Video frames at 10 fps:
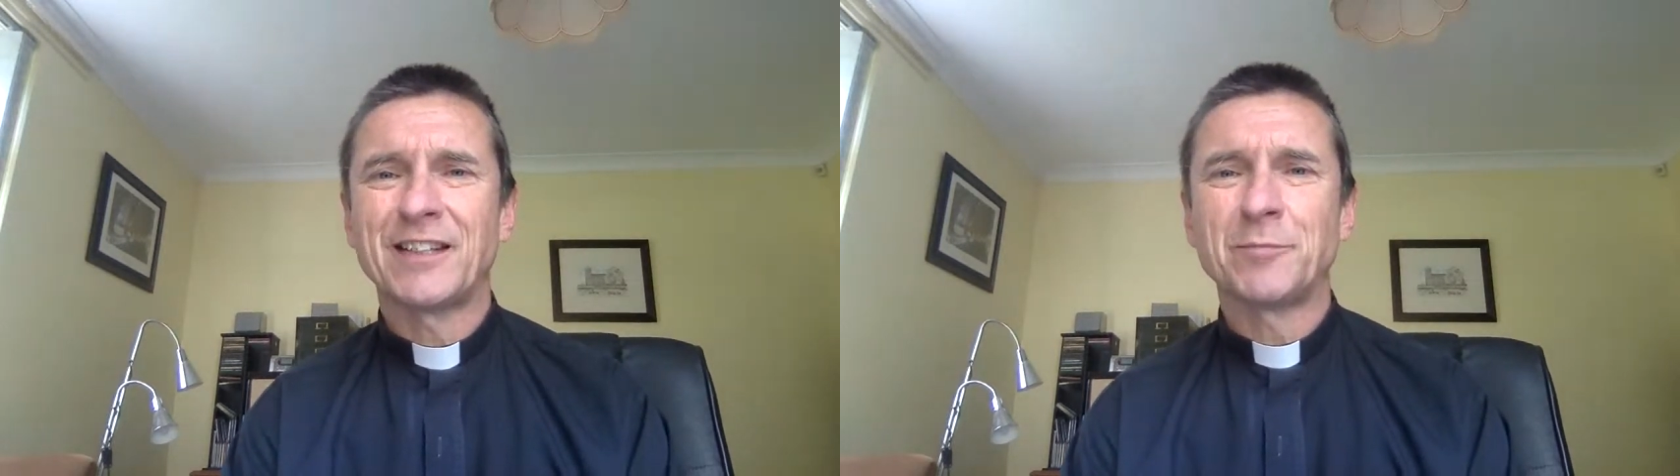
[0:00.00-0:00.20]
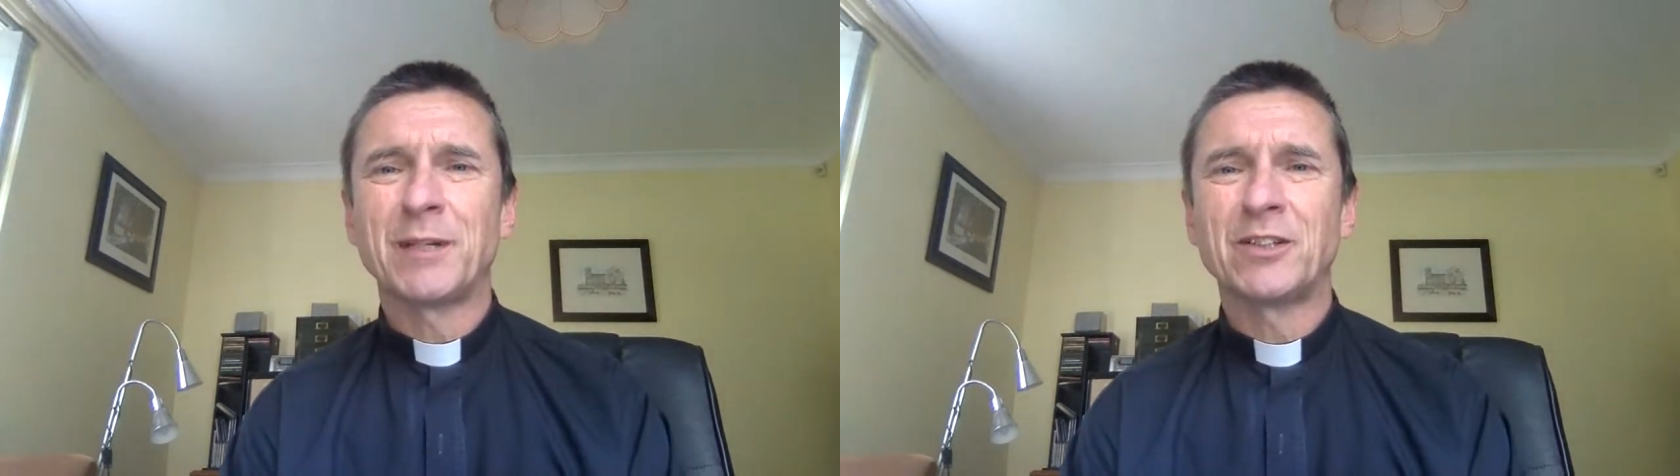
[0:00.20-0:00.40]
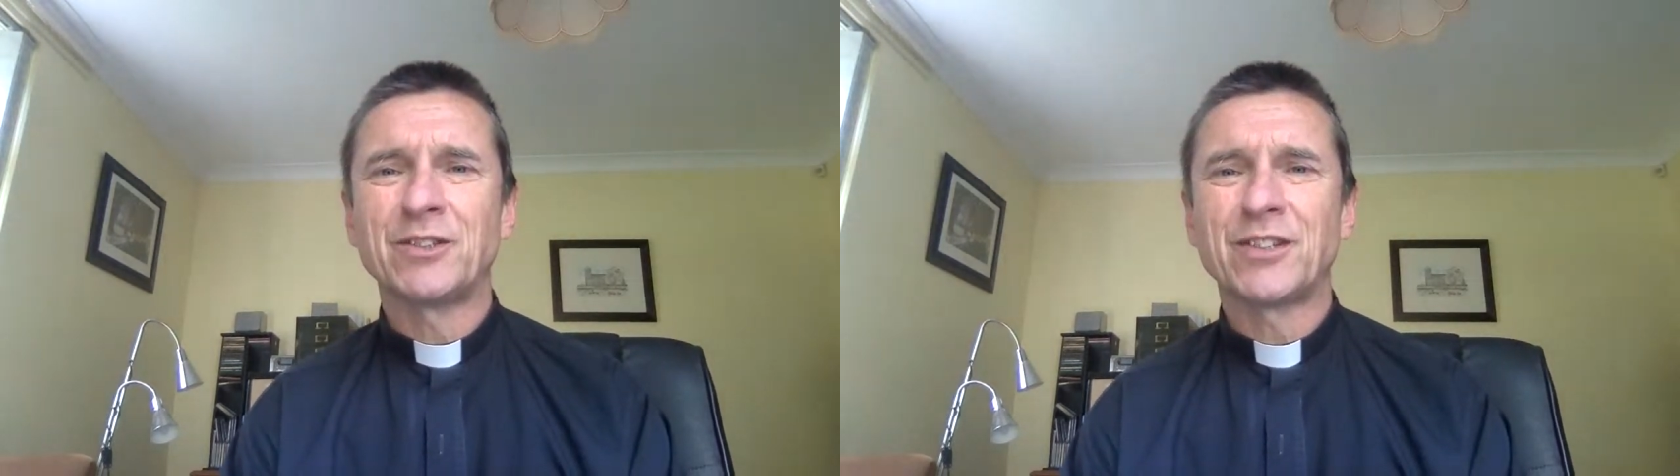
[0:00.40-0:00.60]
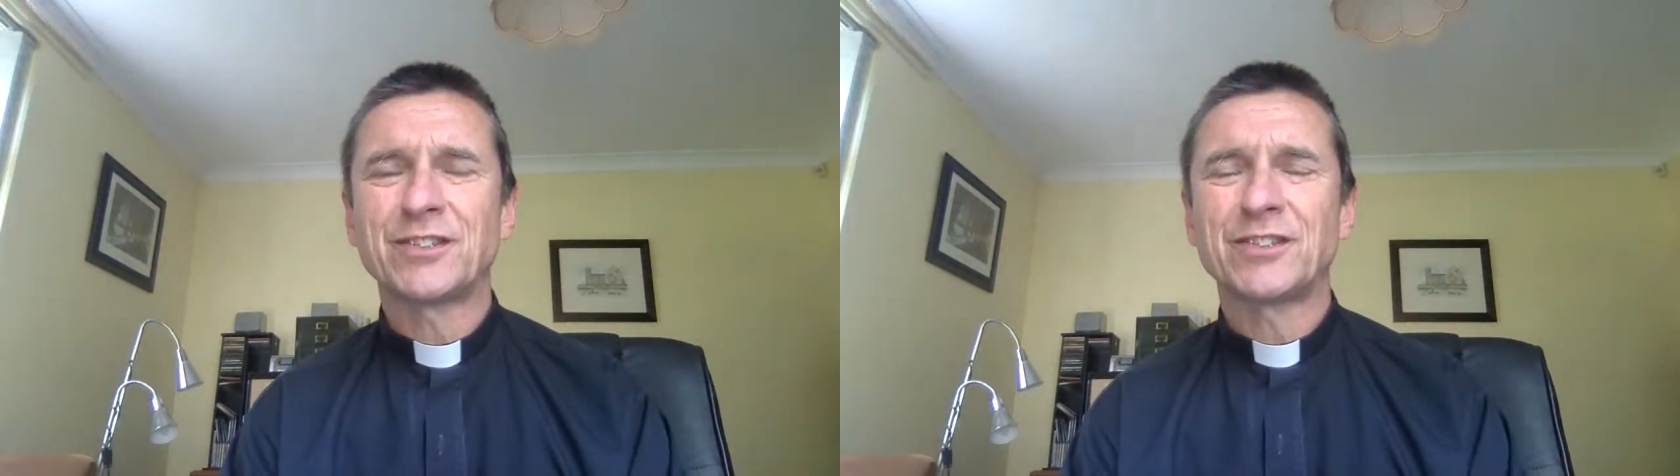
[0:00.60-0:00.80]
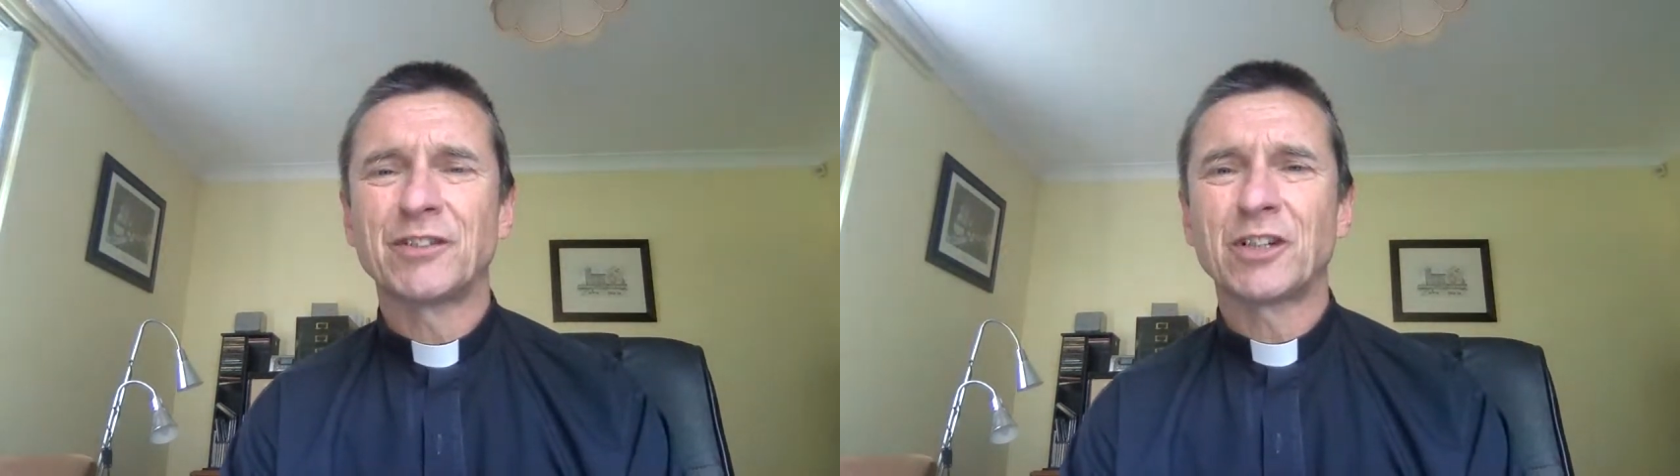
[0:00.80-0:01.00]
it'd be good
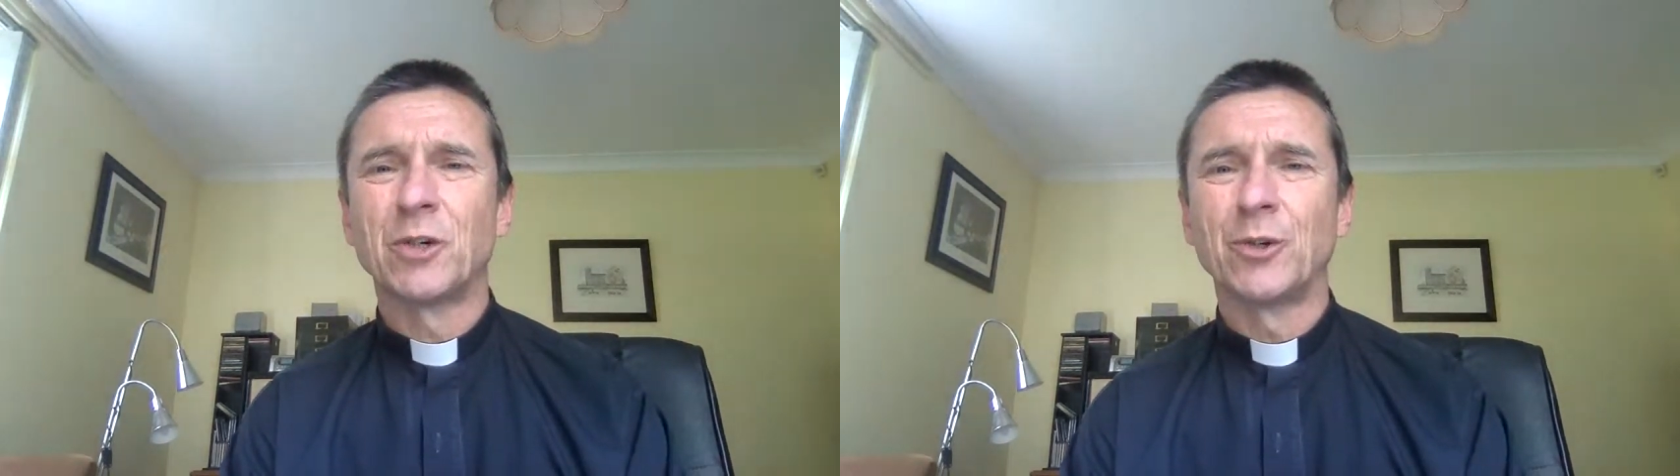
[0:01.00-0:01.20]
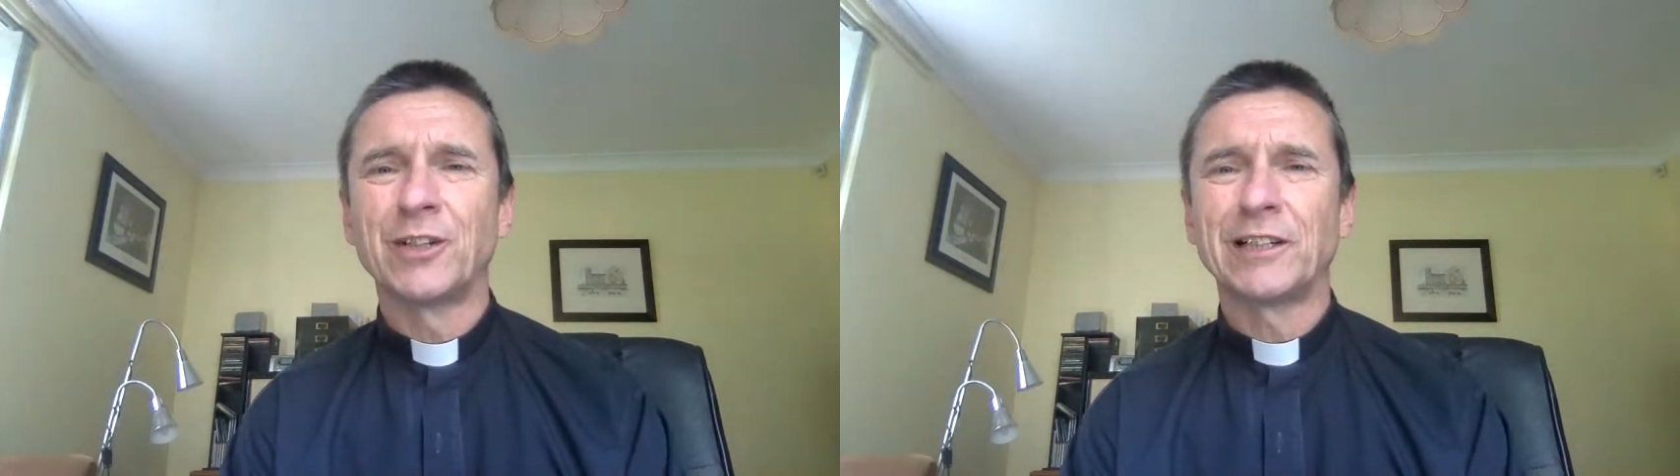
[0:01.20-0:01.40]
just to record a